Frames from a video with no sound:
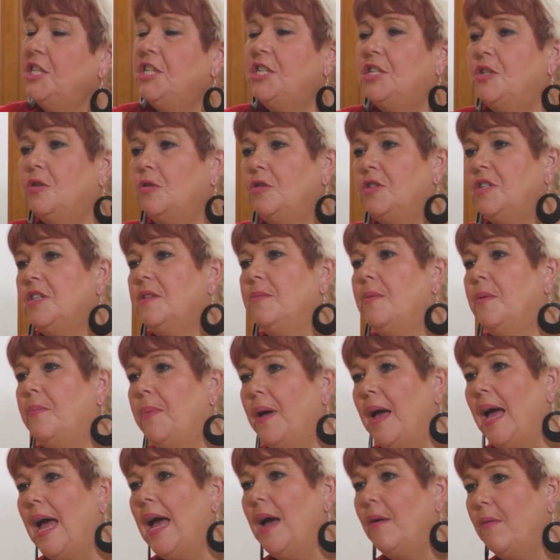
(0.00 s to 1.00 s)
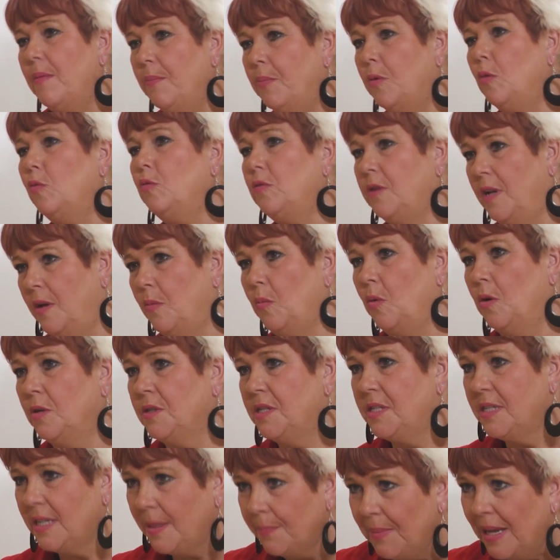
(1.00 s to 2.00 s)
Did you talk to them about how important it
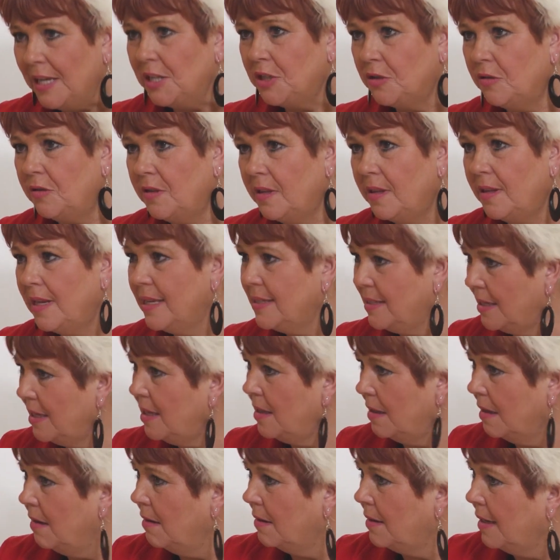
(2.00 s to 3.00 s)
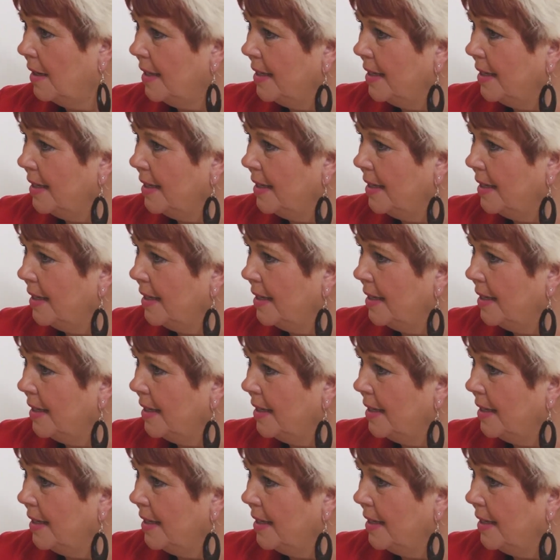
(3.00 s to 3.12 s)
was to make sure that their teeth are